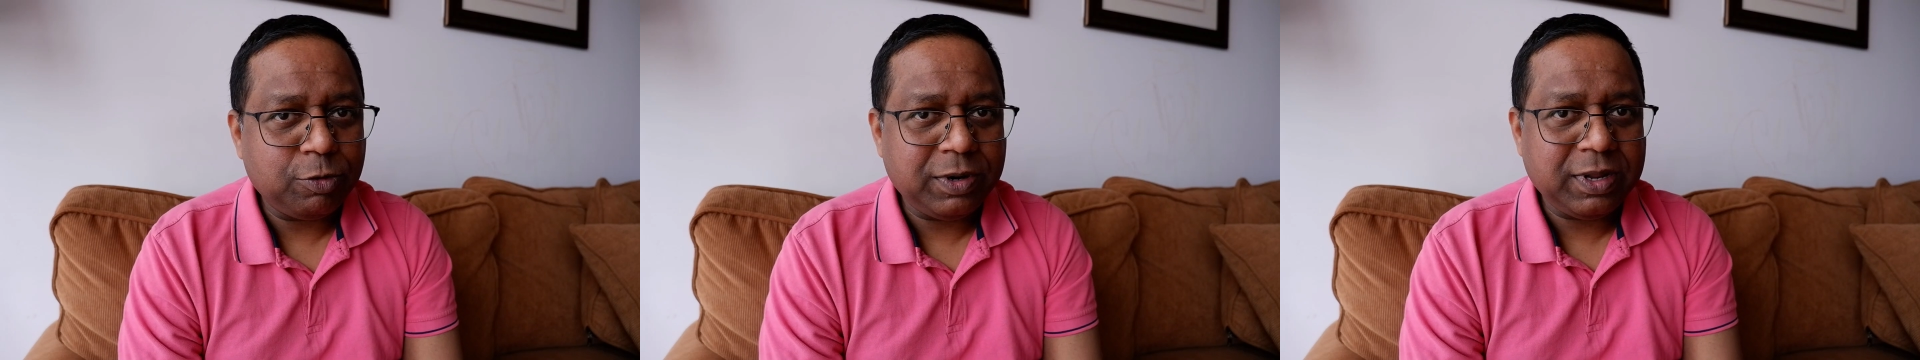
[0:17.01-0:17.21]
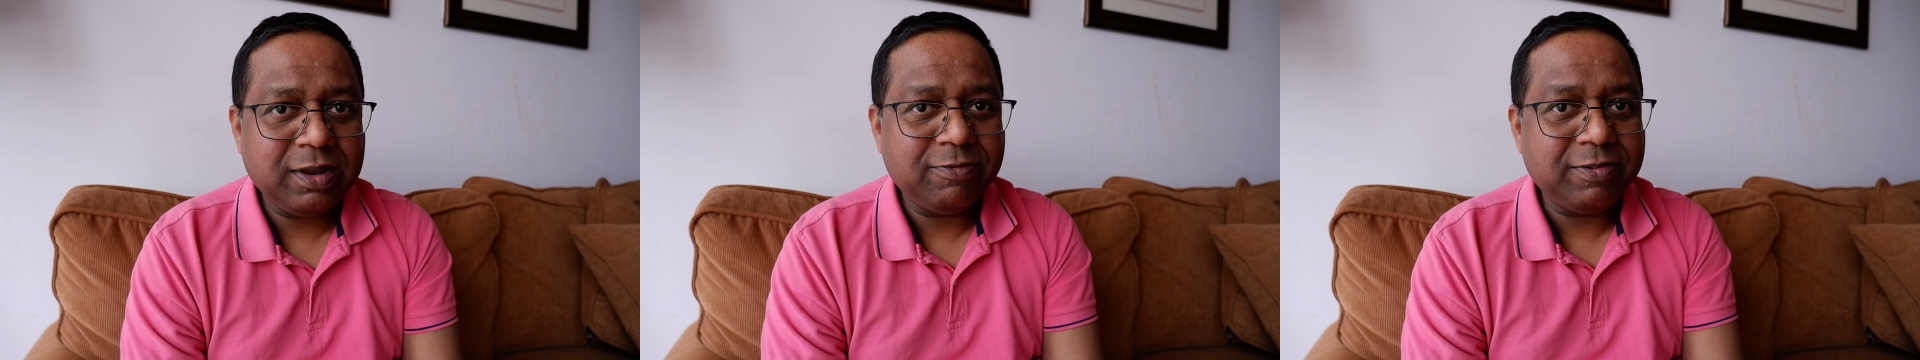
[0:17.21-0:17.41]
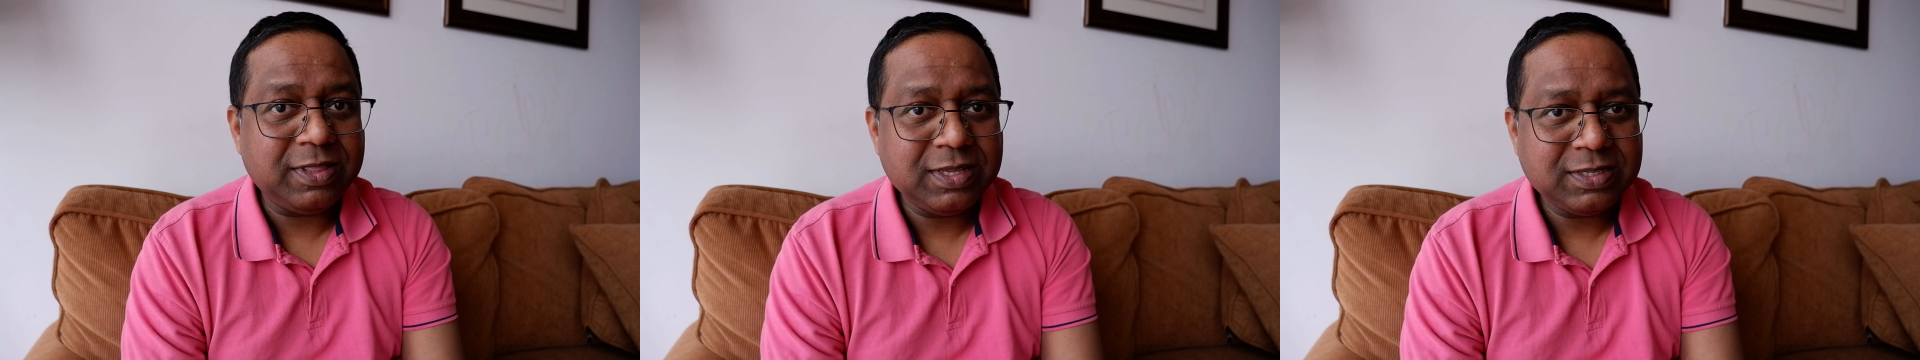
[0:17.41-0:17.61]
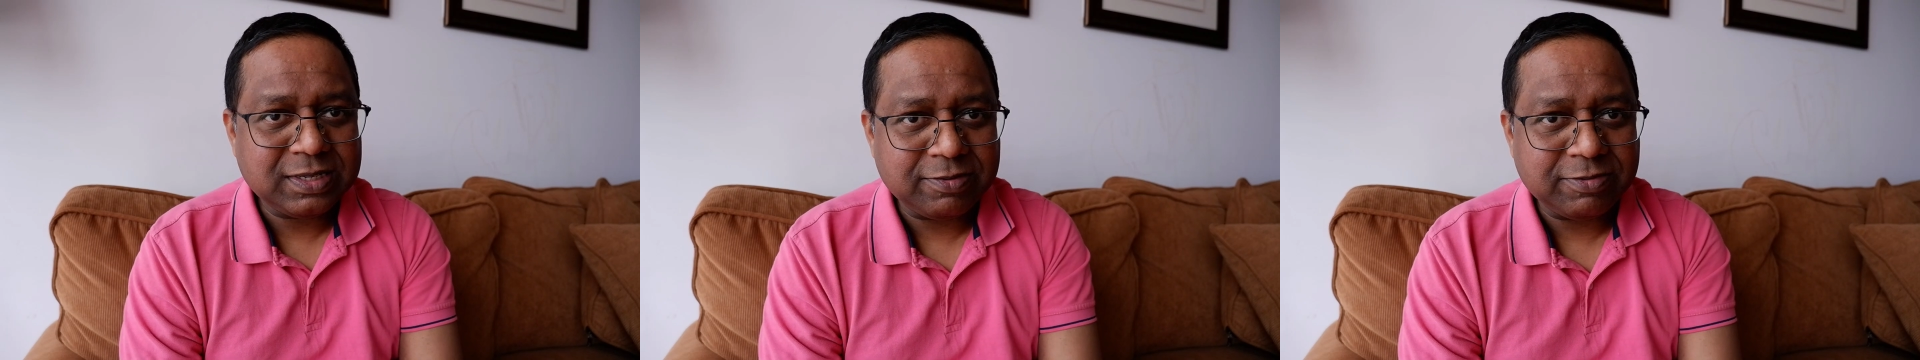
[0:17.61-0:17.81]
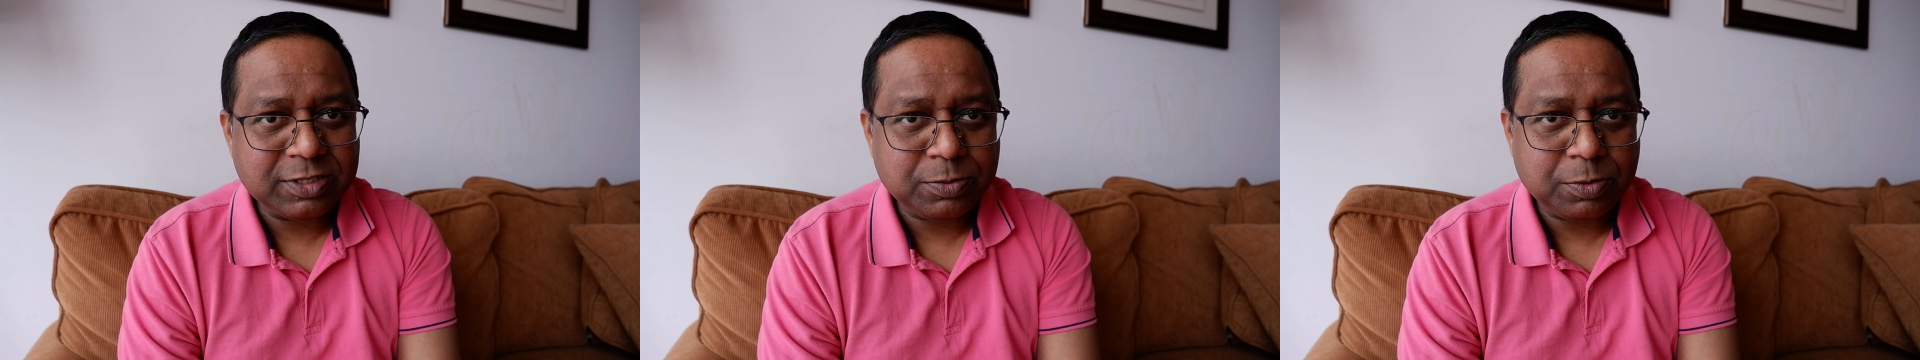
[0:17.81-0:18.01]
to deal with the
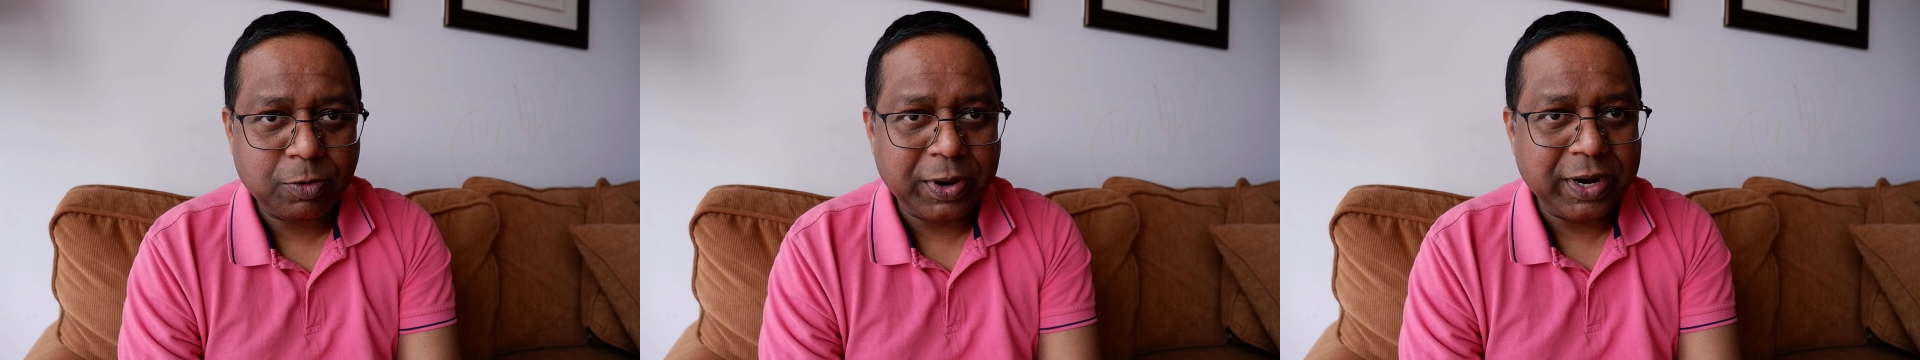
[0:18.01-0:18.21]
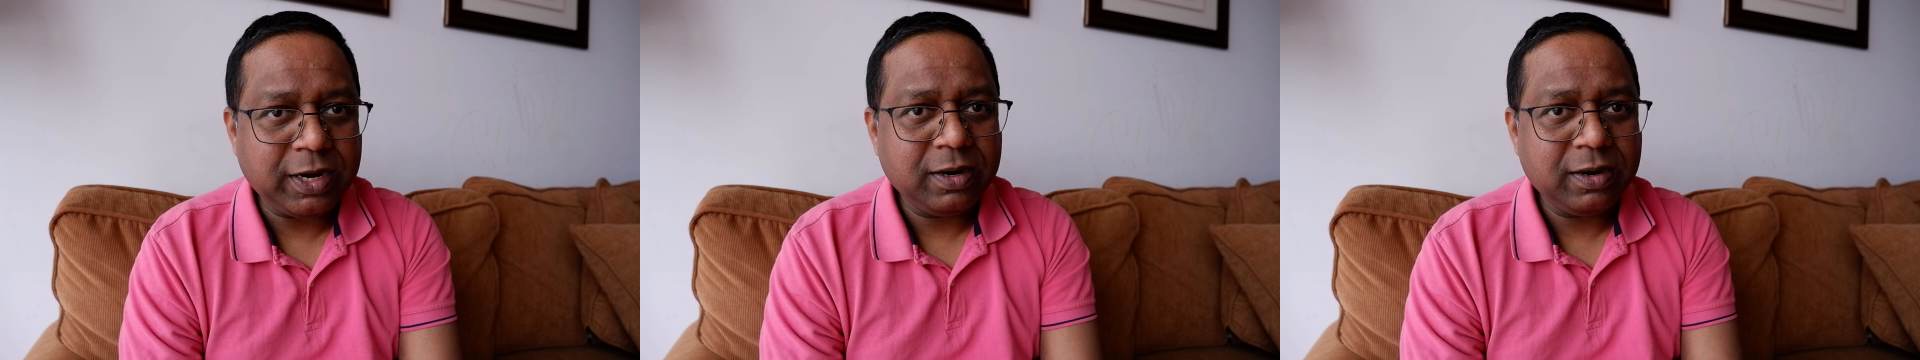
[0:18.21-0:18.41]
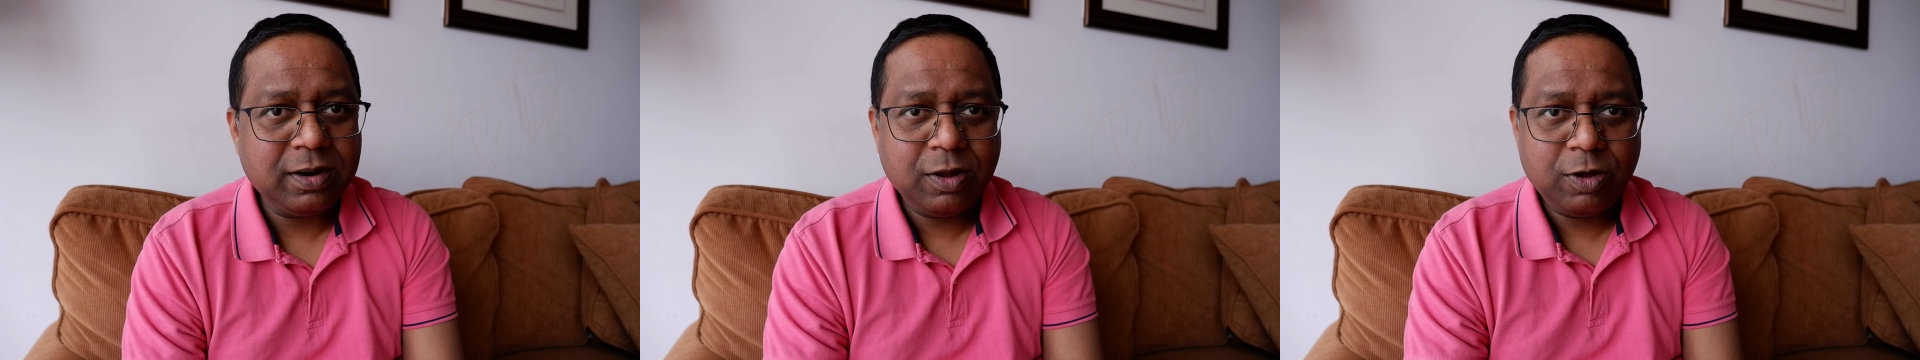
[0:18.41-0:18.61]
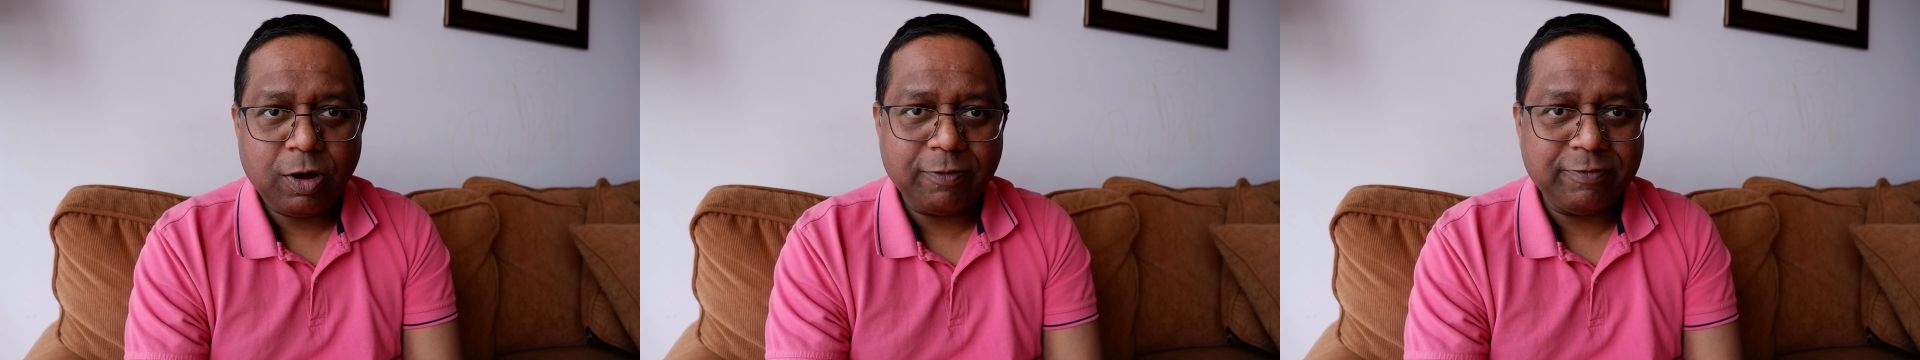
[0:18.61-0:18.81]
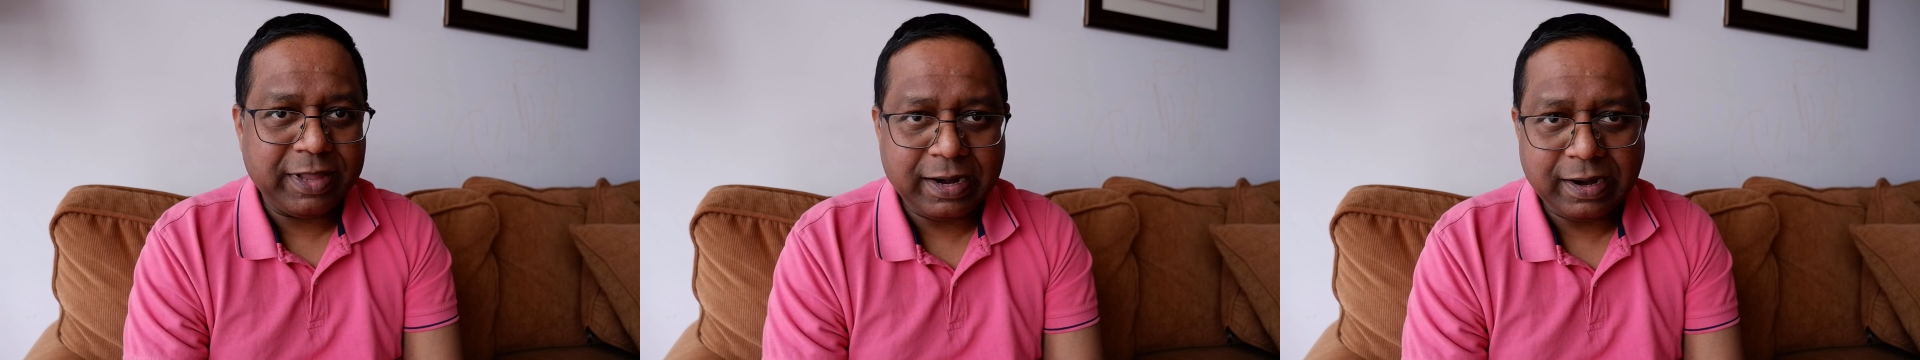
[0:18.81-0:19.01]
service provider
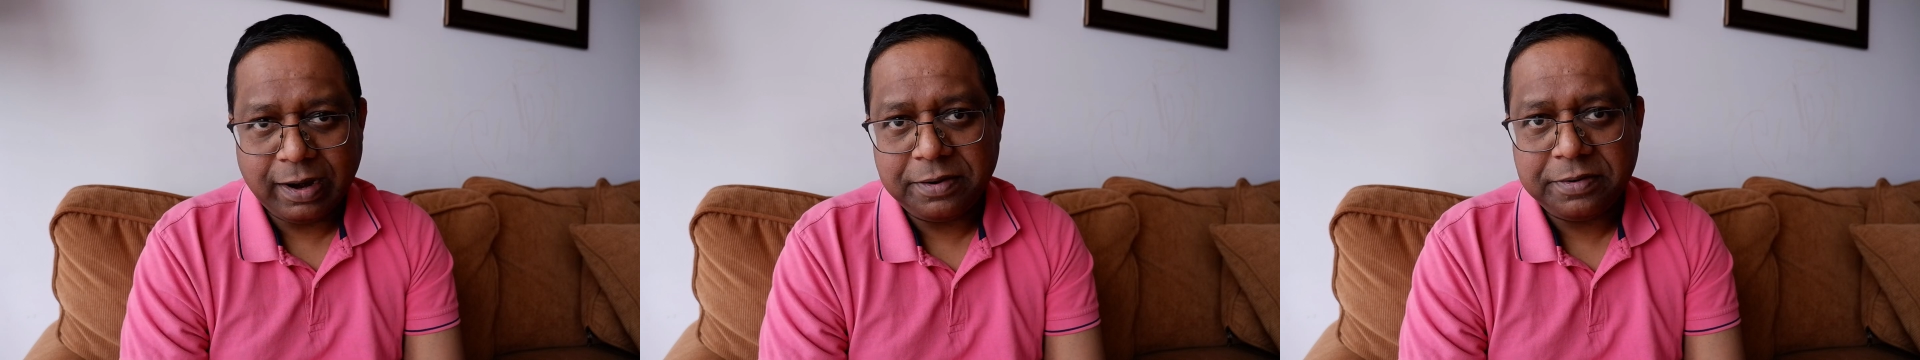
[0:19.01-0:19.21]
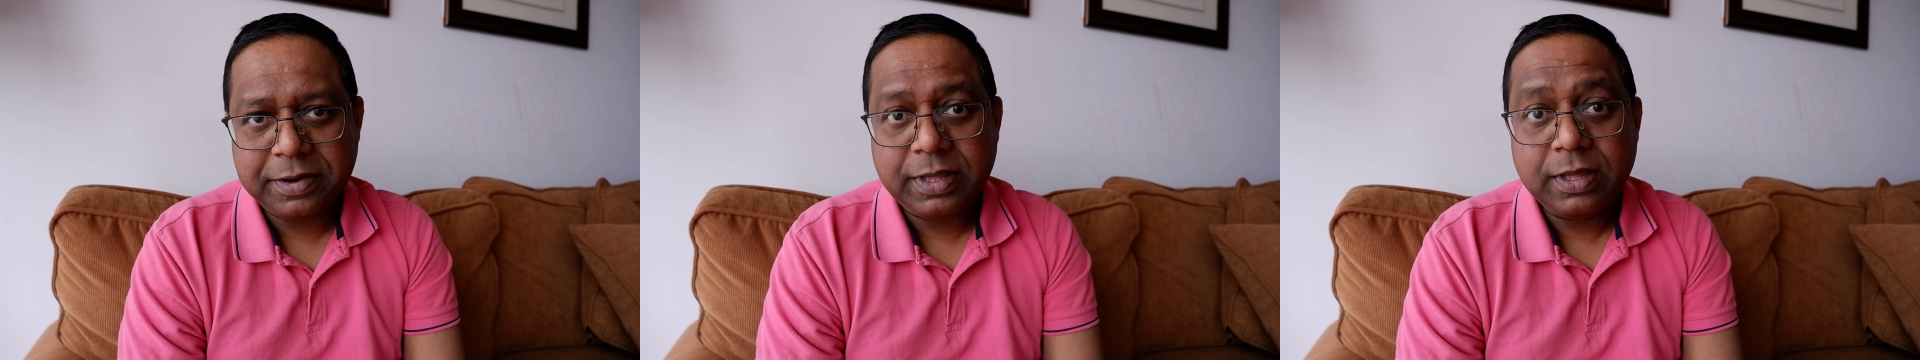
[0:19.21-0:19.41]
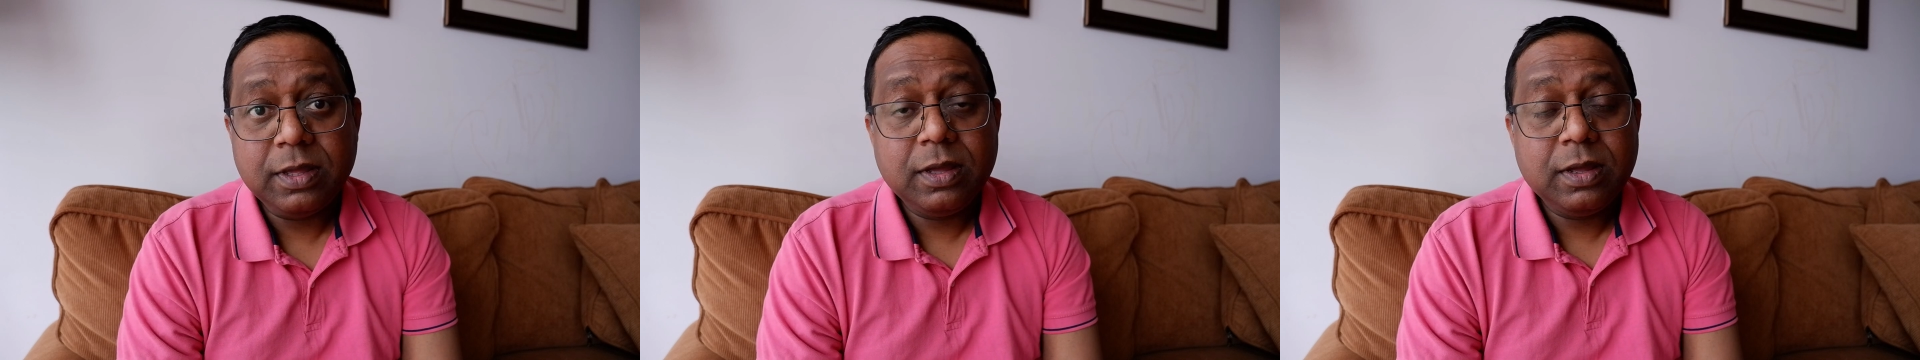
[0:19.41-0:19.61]
of that country.